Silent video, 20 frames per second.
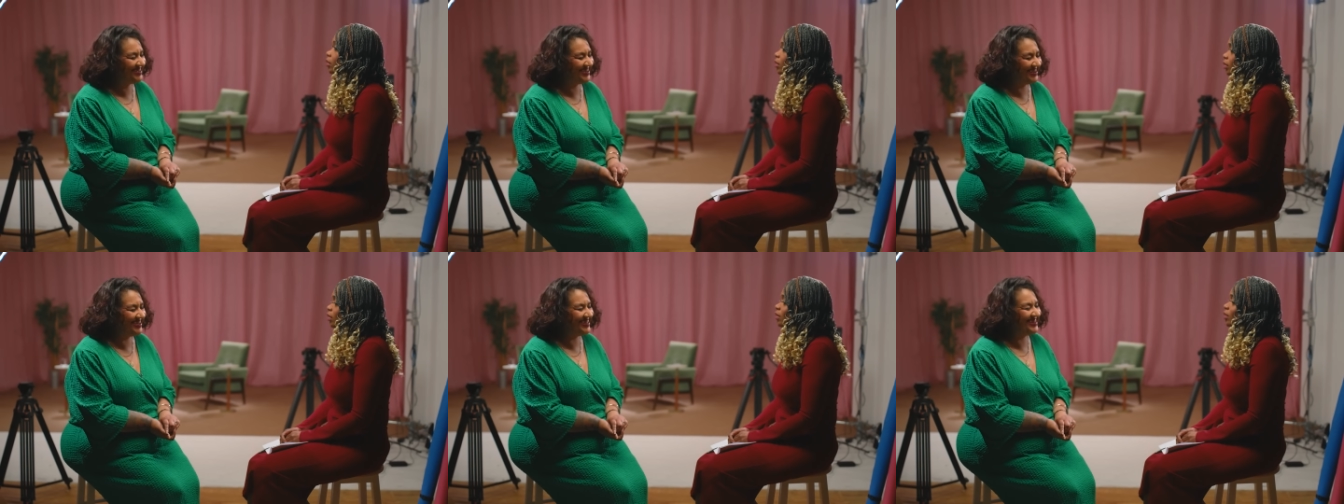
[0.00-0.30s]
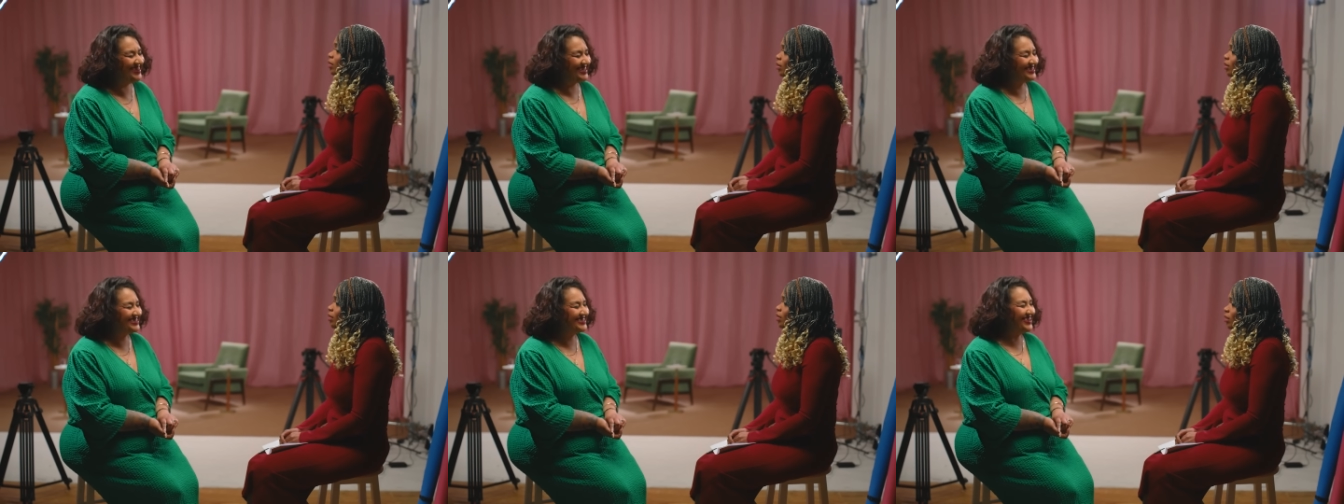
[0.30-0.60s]

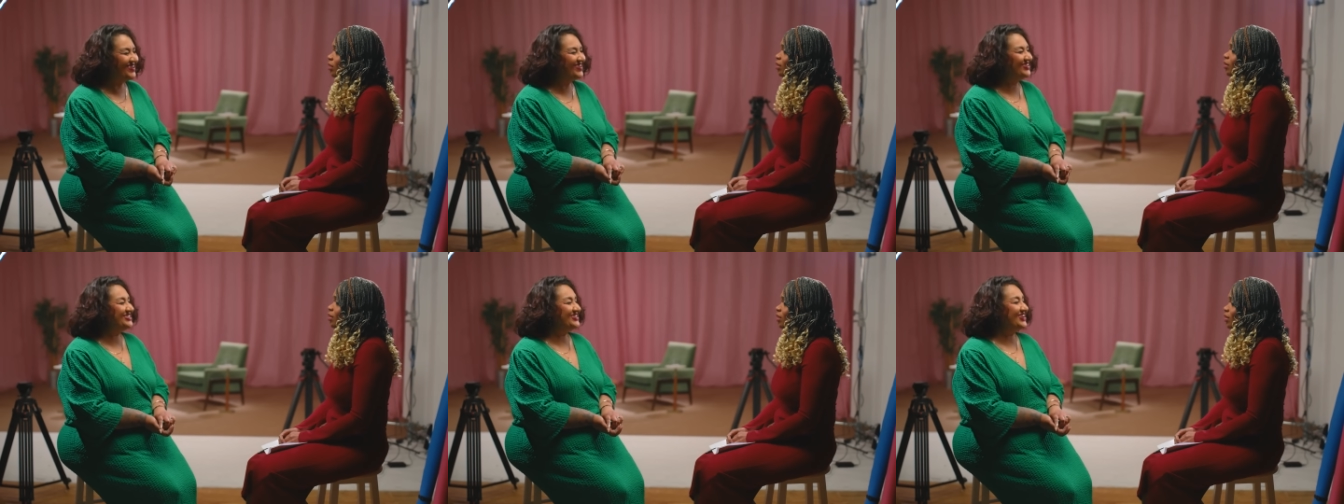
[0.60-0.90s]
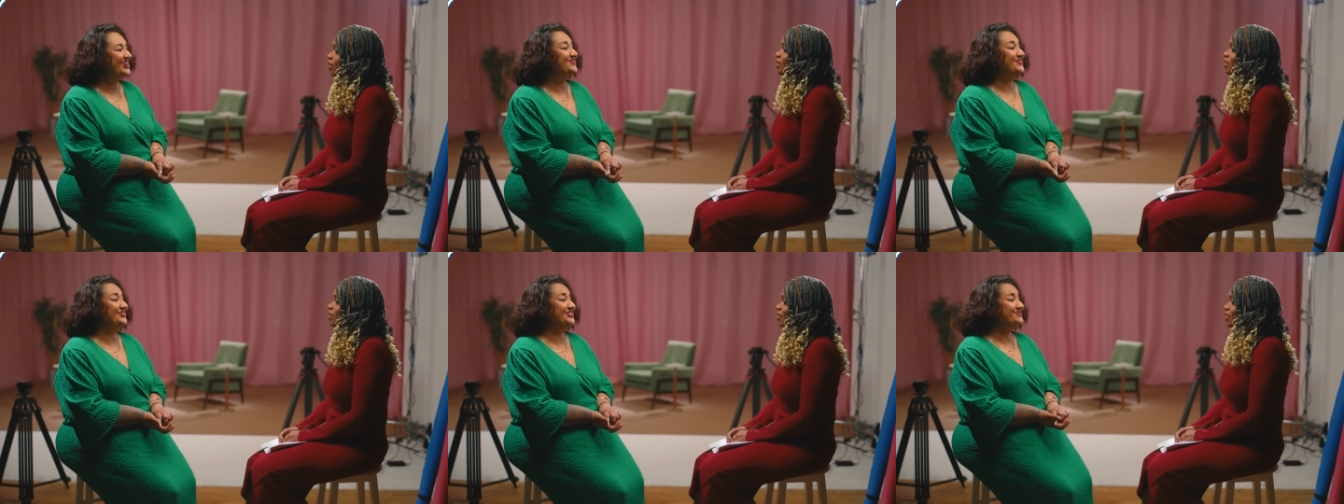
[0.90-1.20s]
there's a lot of
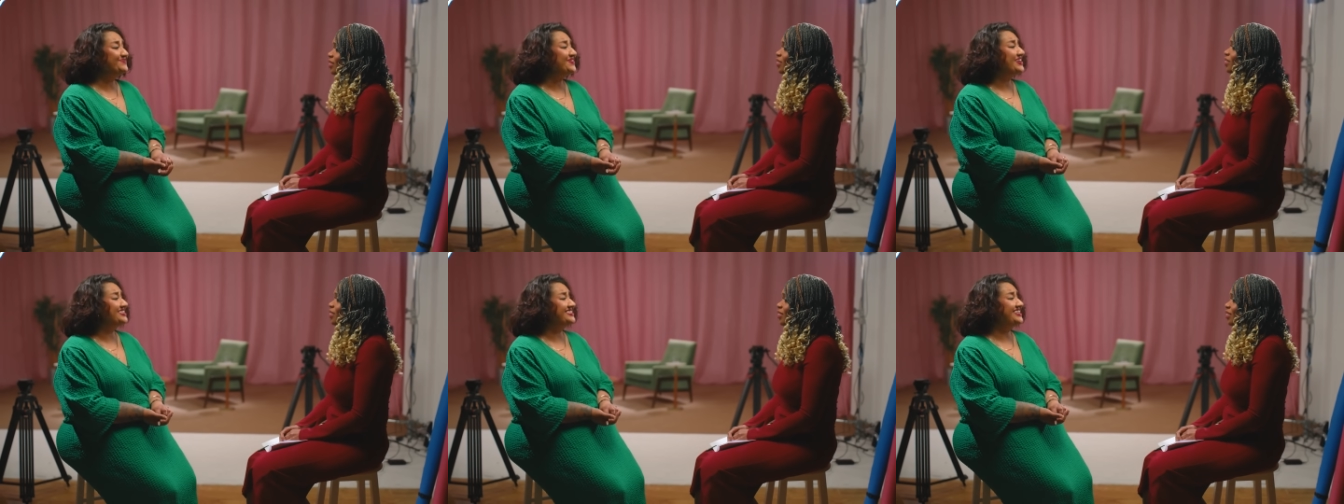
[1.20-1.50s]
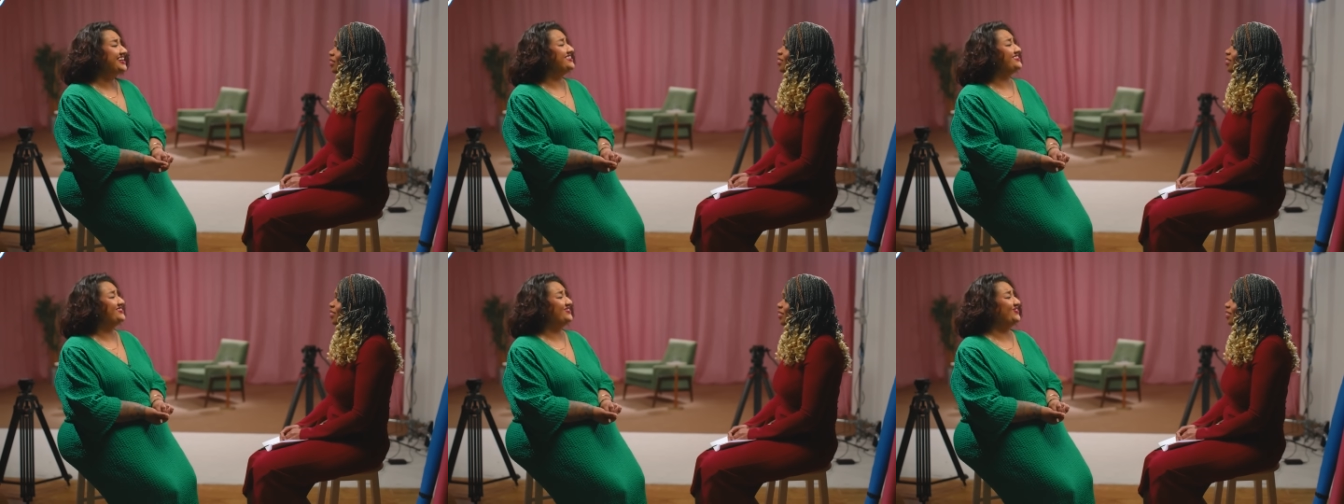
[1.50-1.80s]
time you spend
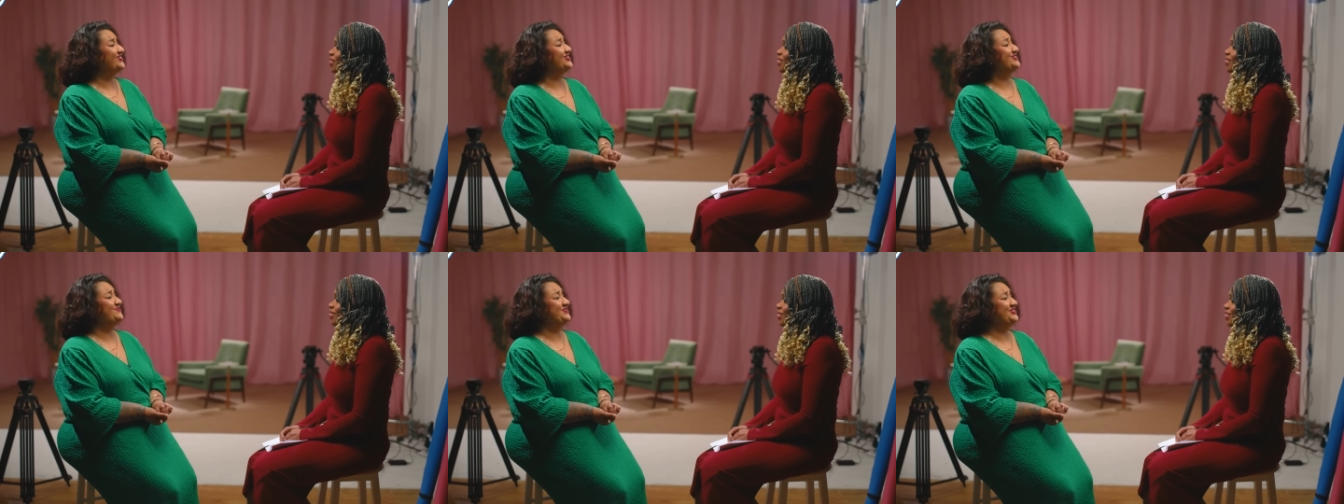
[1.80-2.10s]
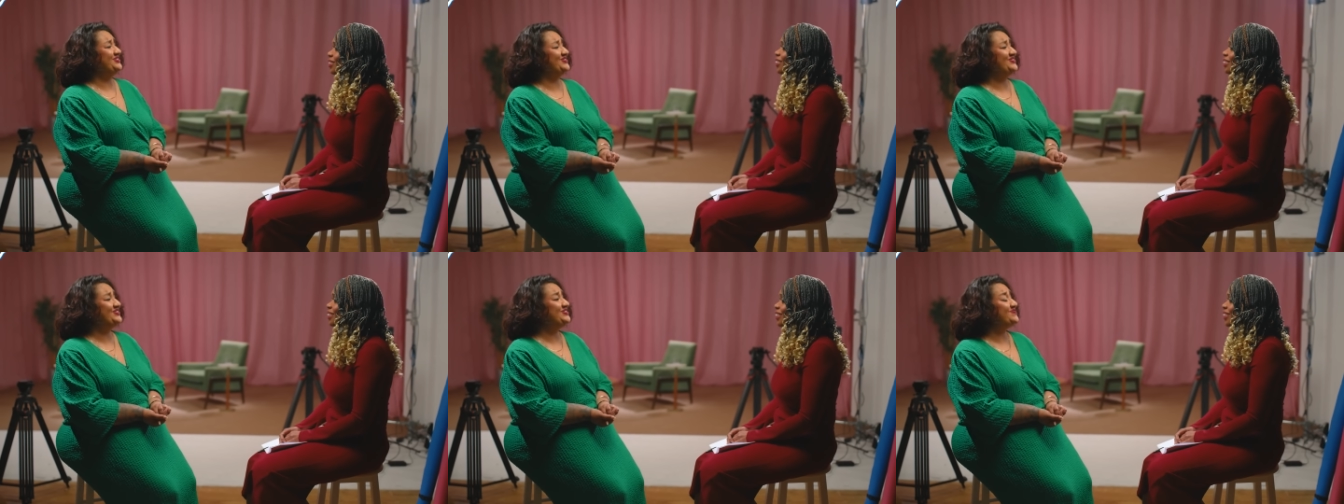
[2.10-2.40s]
at the
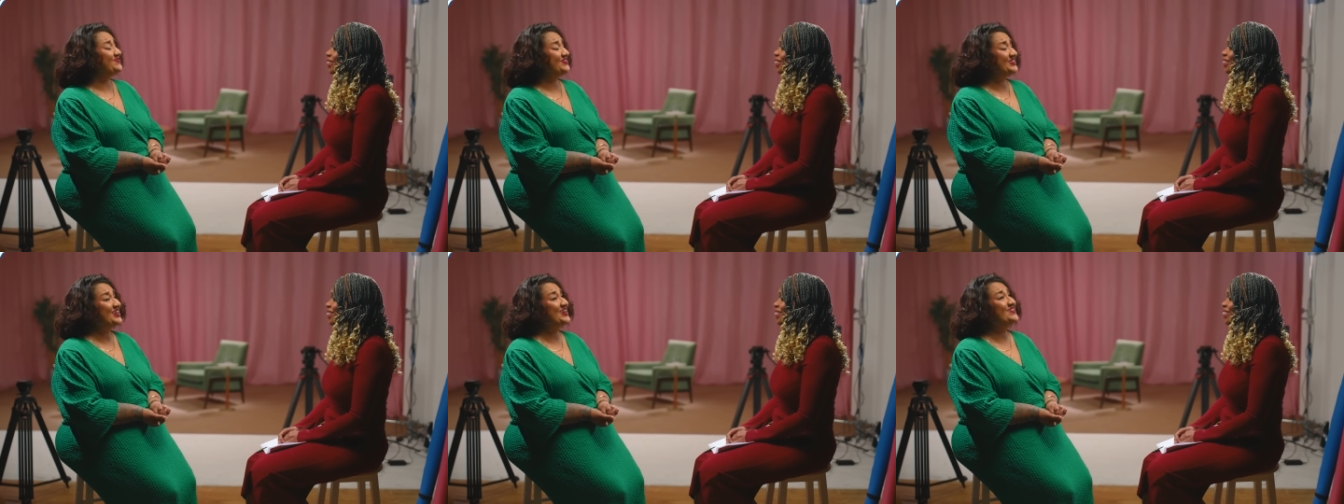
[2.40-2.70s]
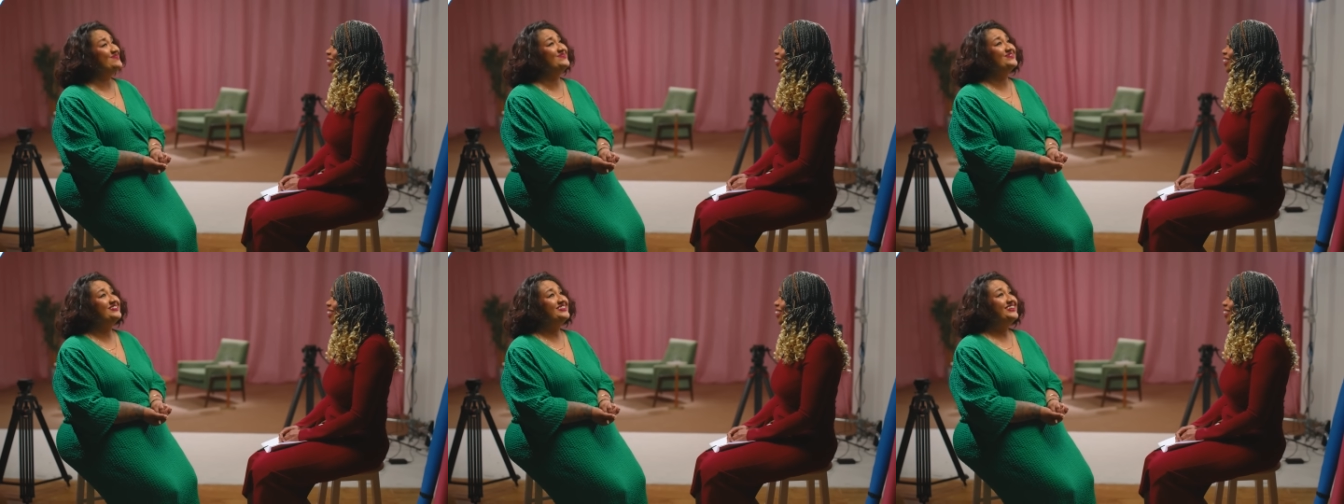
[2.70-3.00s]
hospital. You yeah.
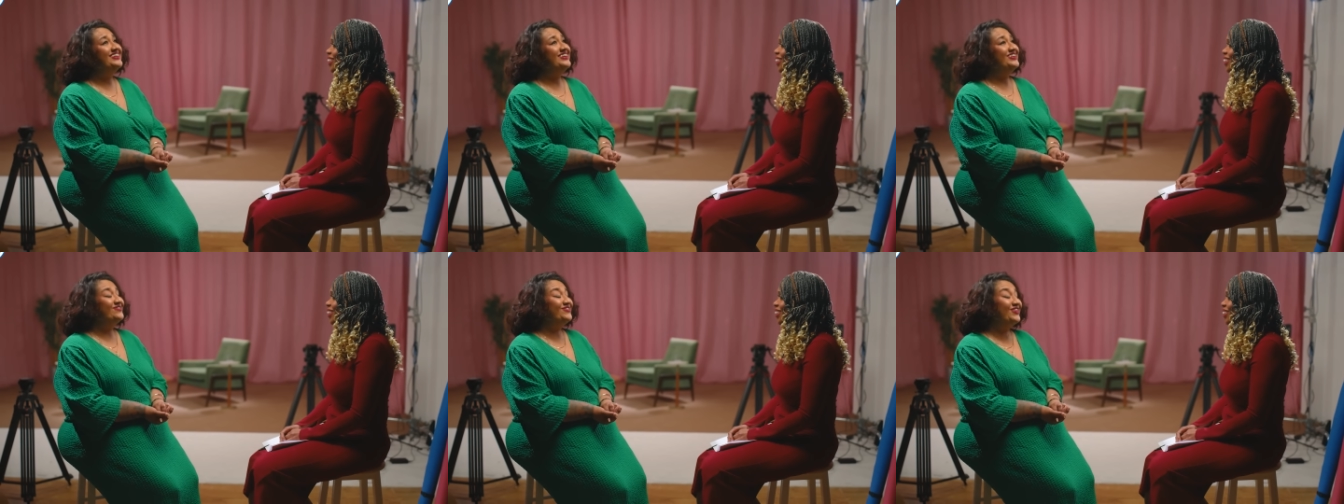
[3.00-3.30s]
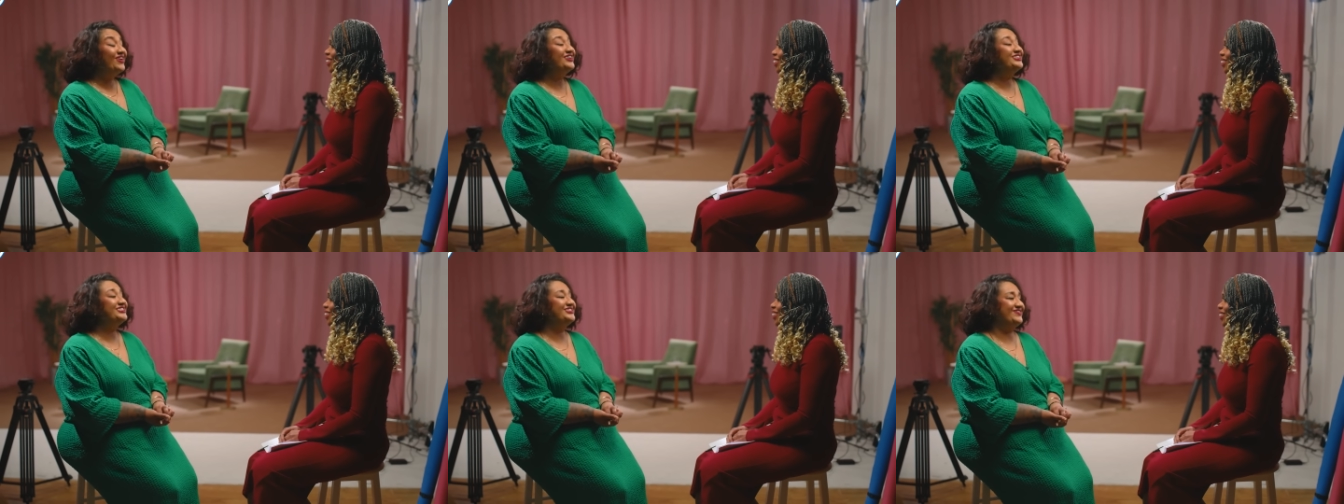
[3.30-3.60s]
become
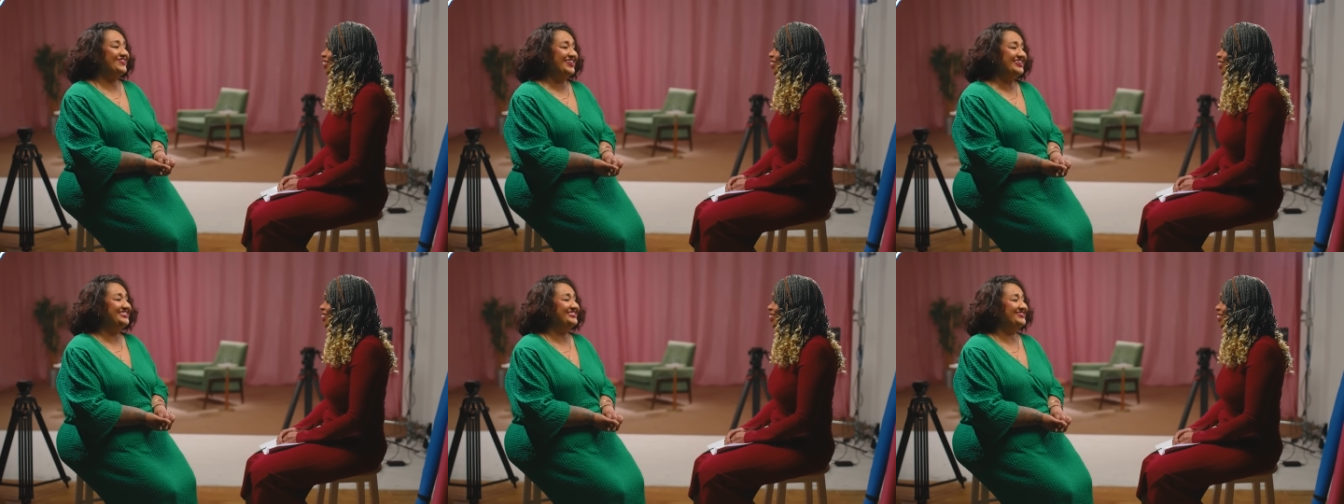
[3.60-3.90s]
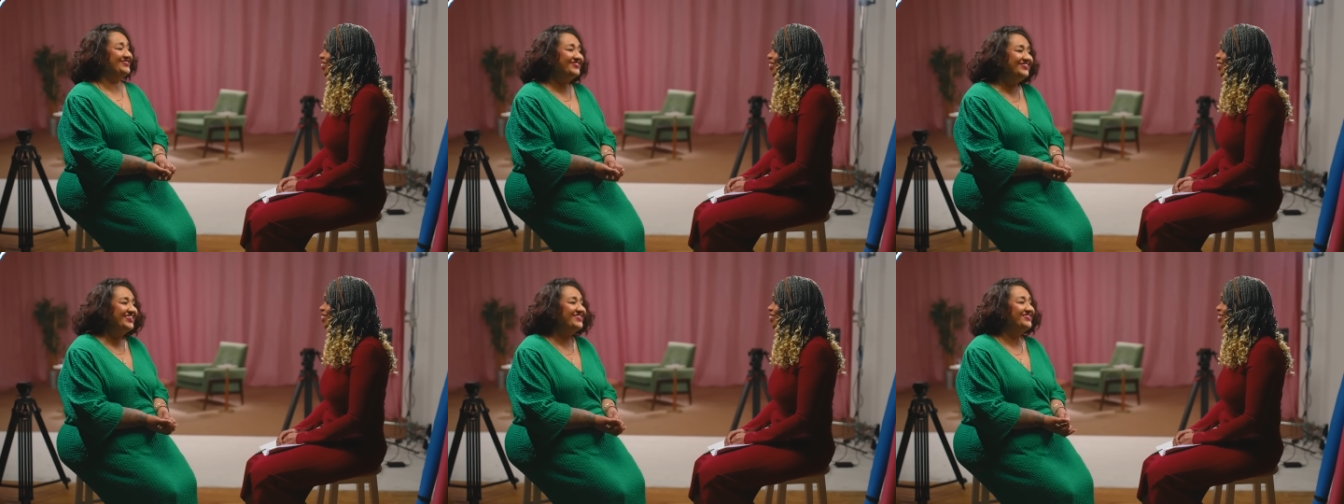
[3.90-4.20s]
fast
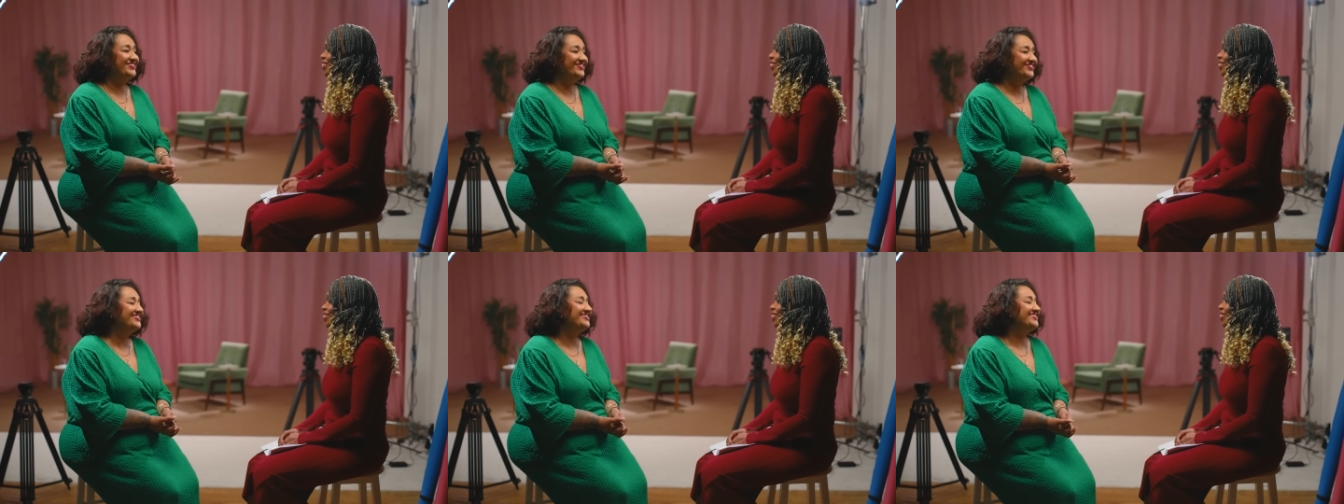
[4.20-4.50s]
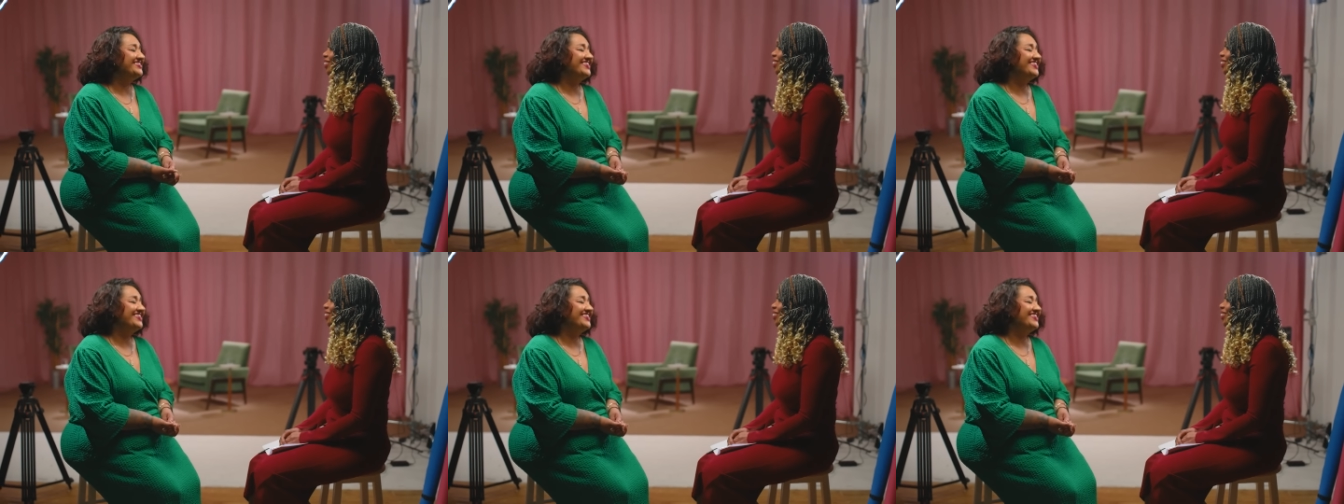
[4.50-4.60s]
friends with everyone